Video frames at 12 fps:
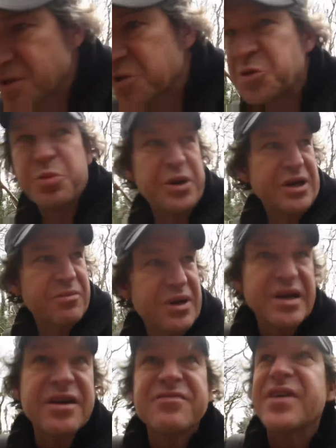spring
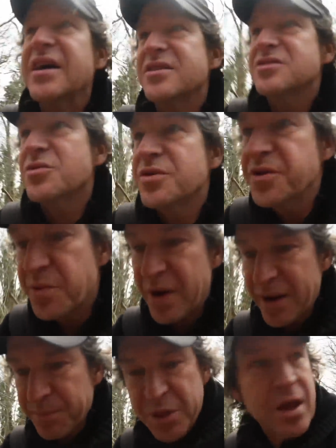being advanced or on the
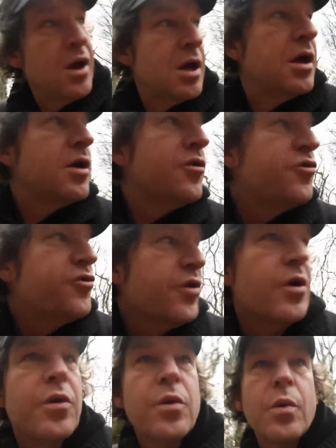way.
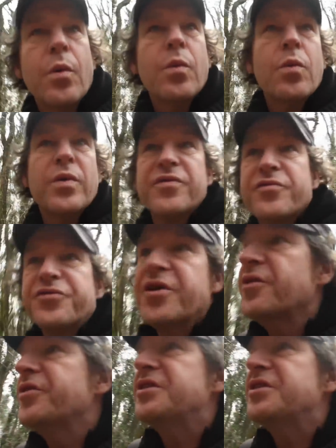So we've done the